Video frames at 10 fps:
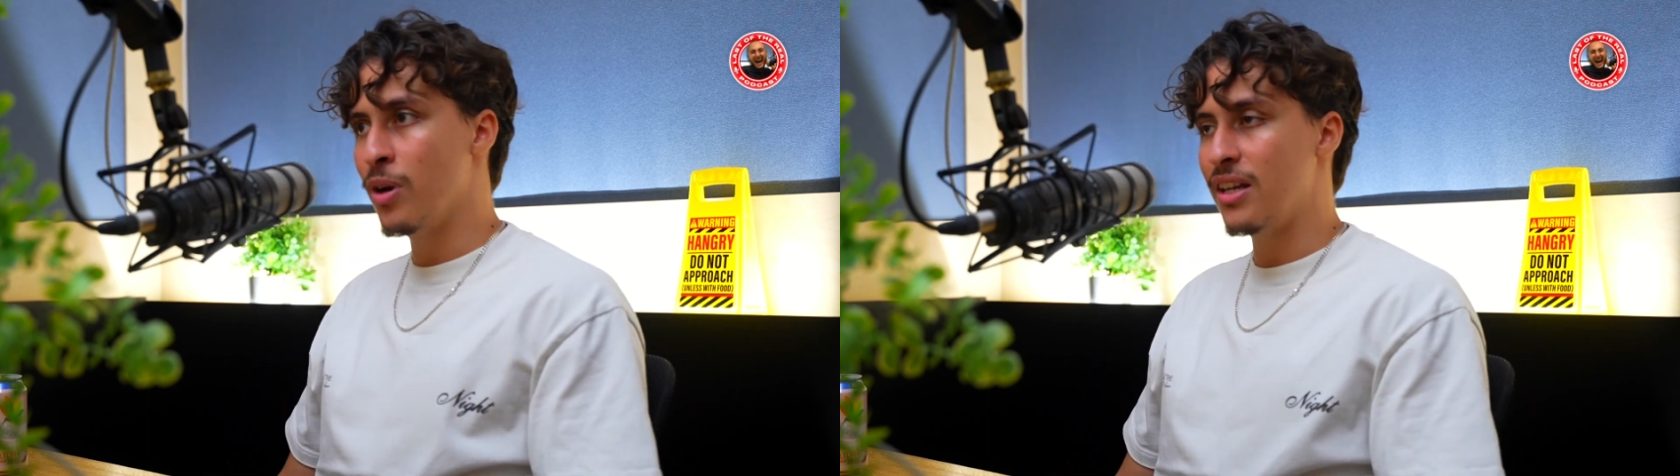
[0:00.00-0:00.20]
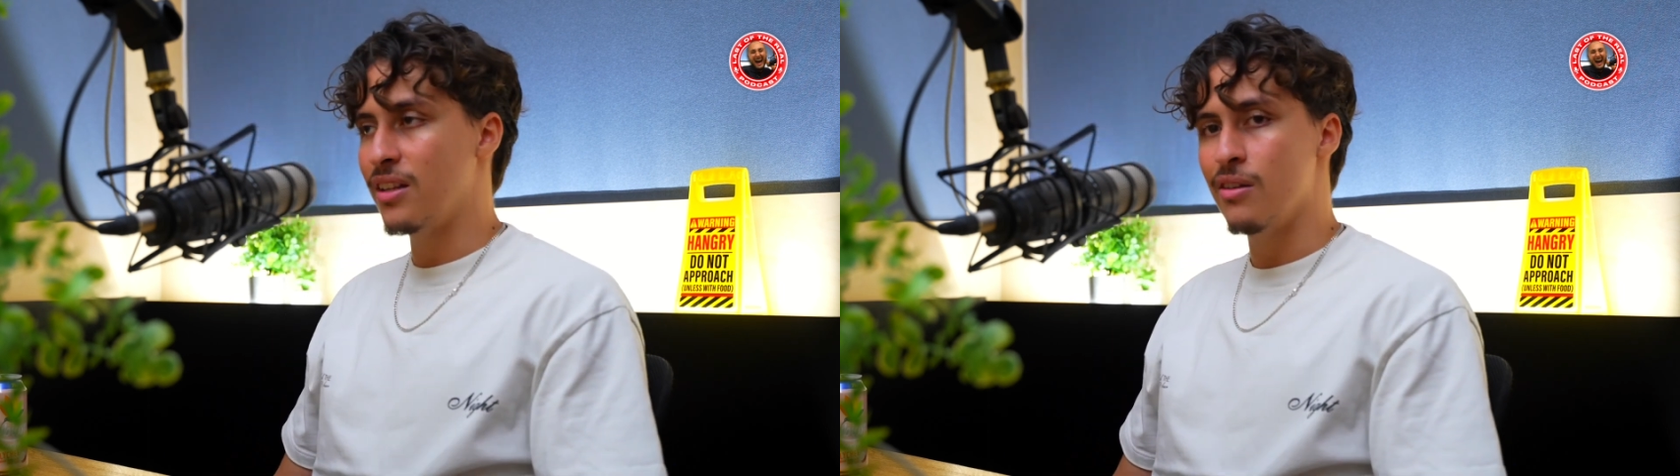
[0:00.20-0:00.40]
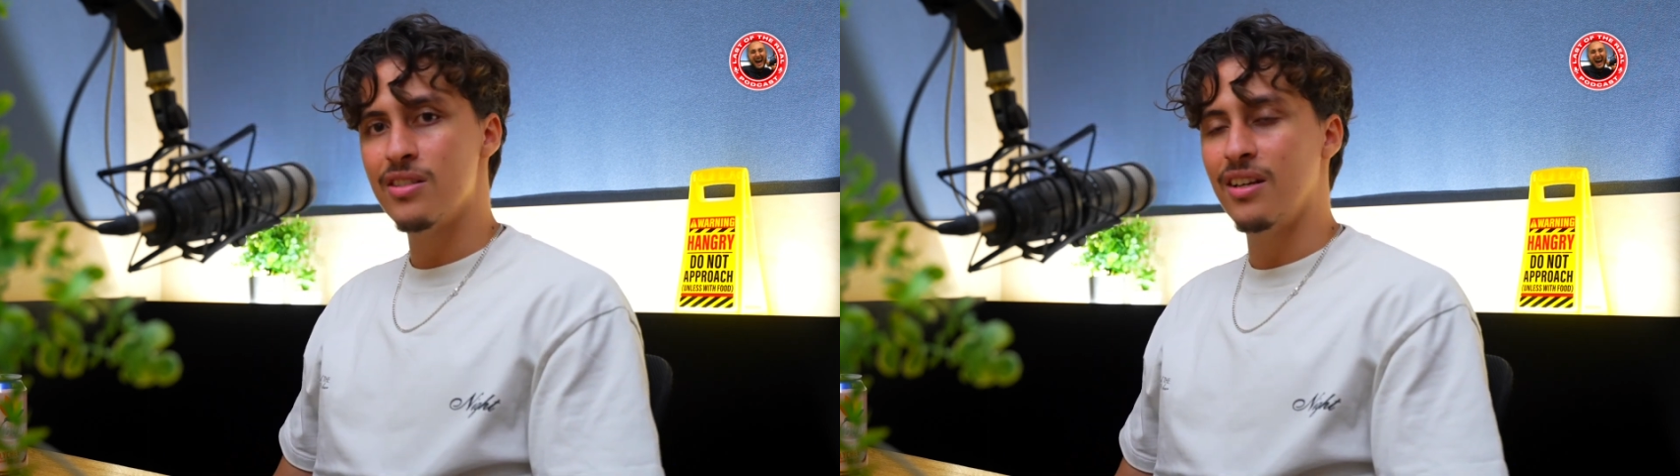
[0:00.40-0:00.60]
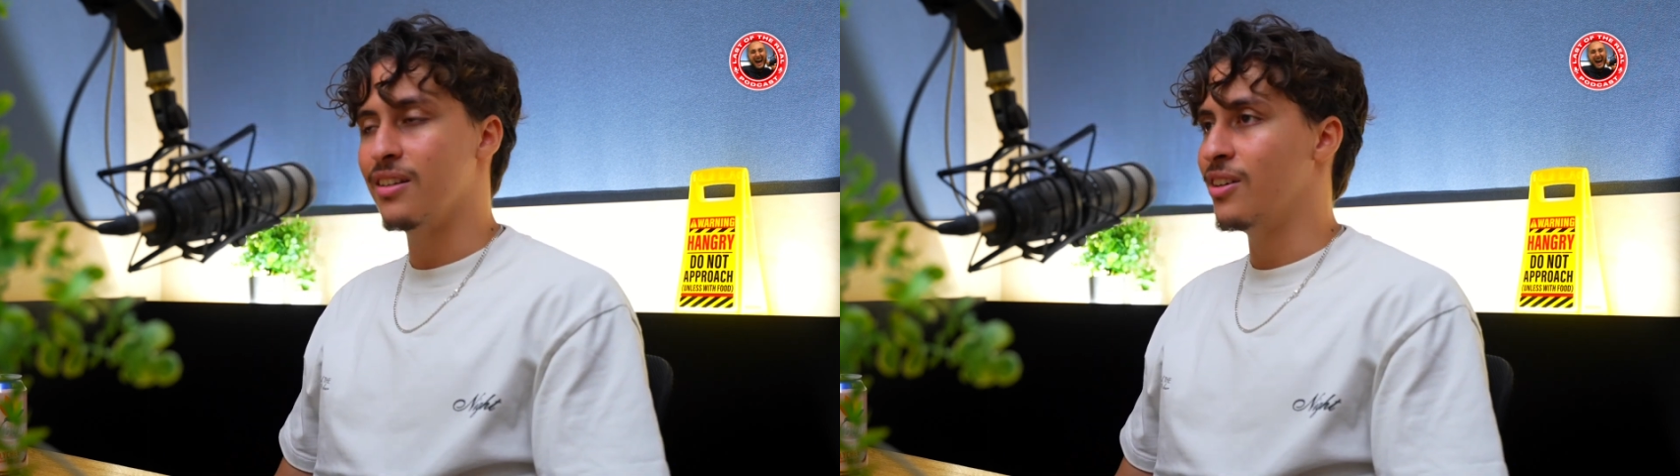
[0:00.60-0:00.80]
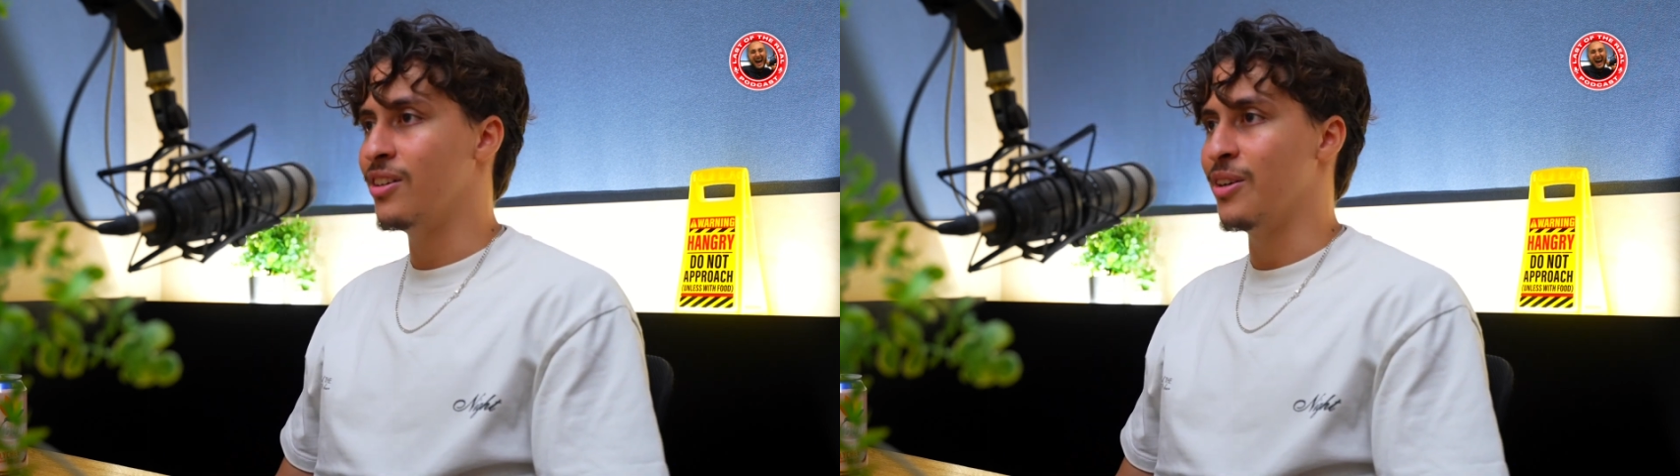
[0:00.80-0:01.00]
like that. I was like,
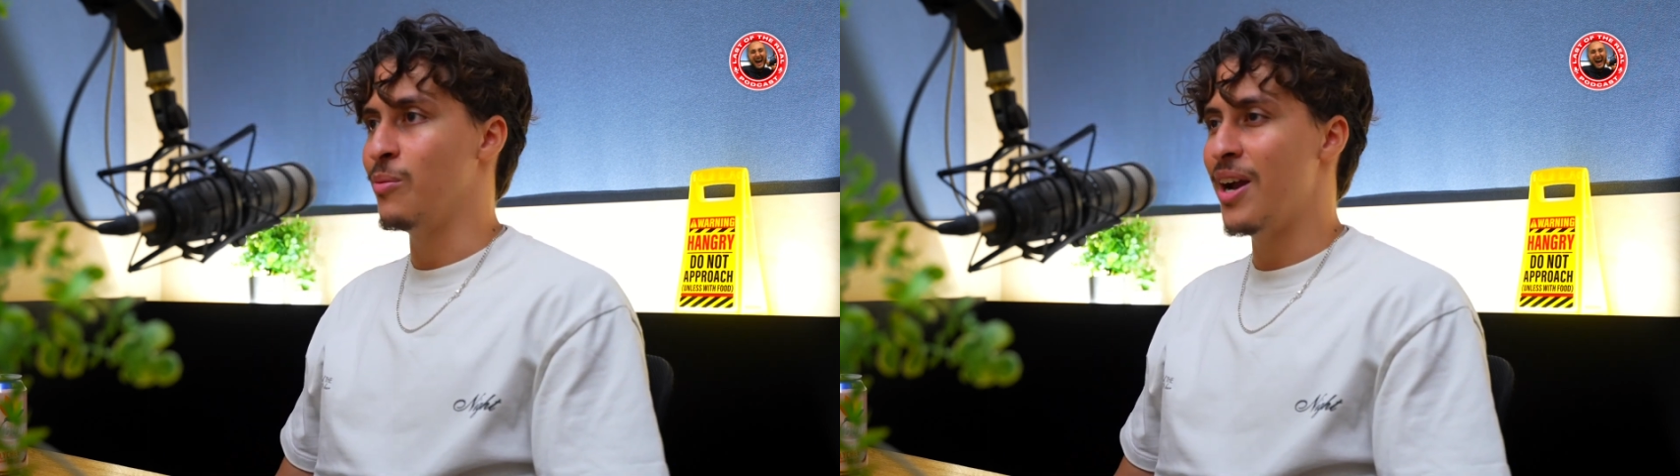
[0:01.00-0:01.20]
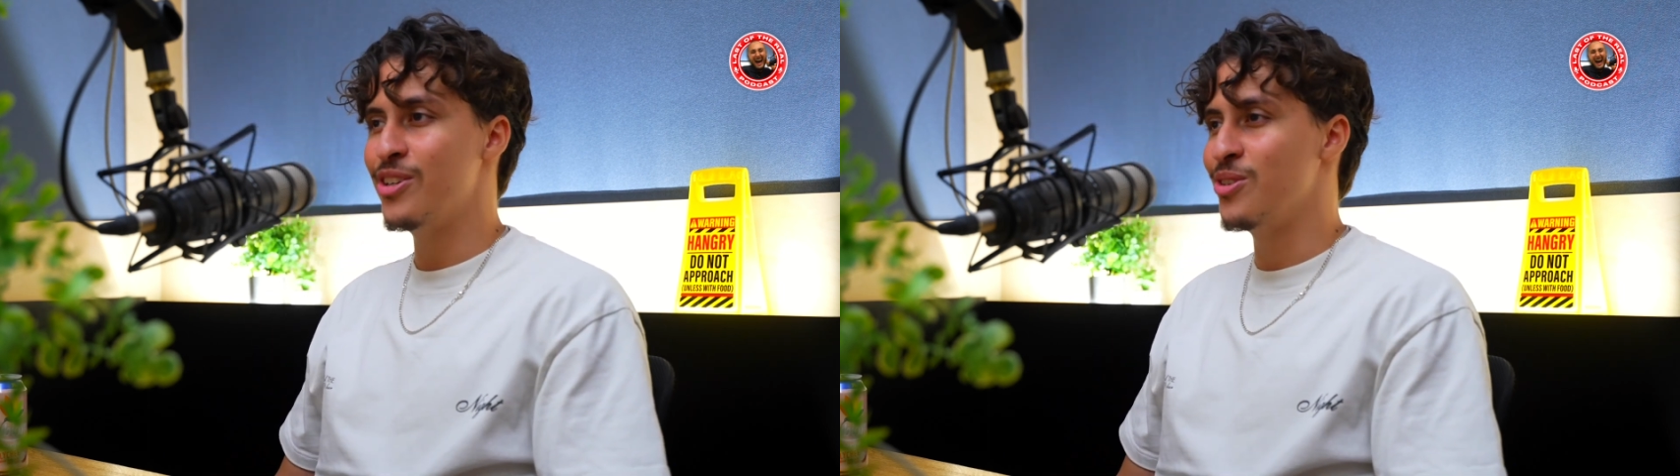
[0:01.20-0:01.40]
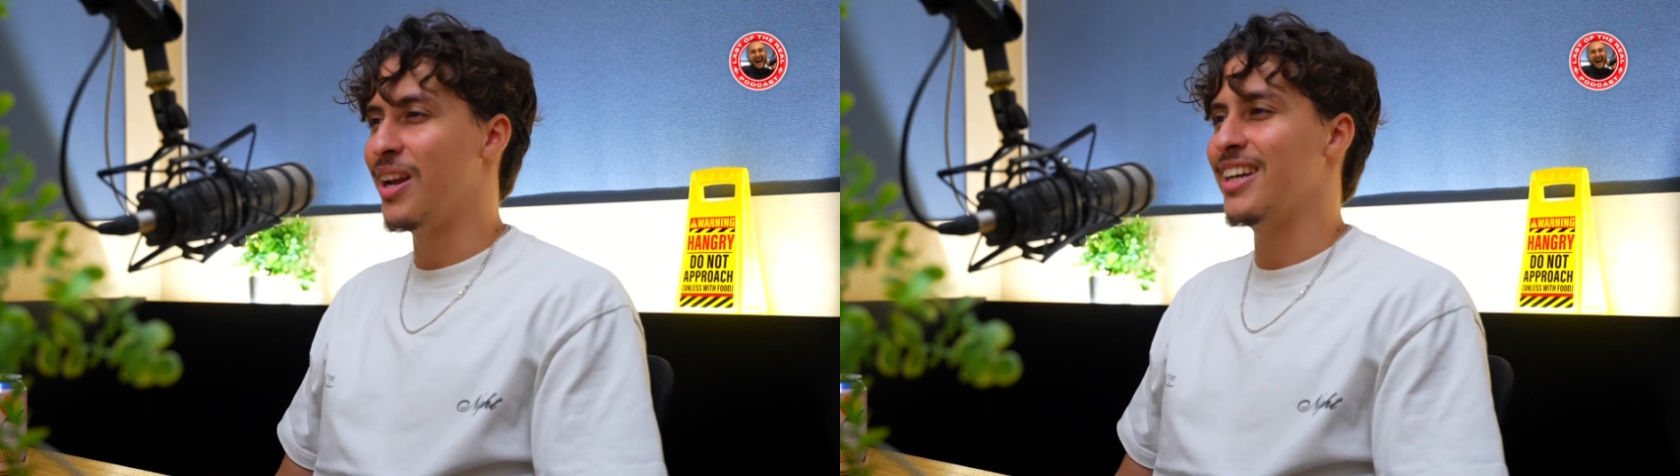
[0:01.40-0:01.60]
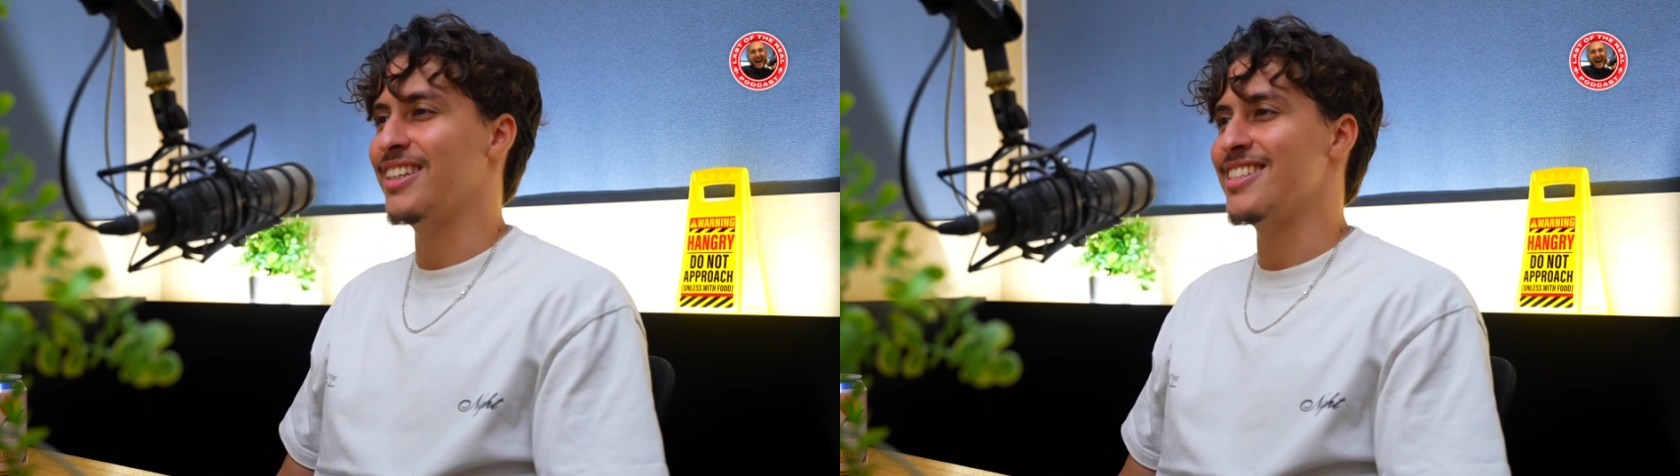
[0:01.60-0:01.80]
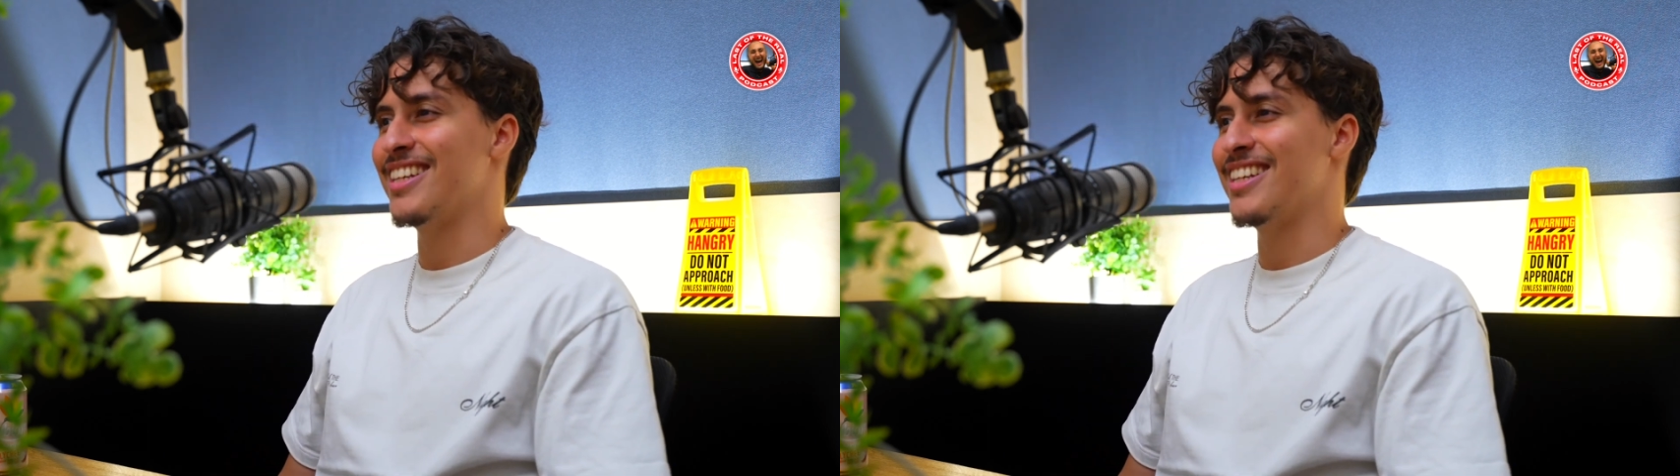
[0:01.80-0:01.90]
okay, why do you like this?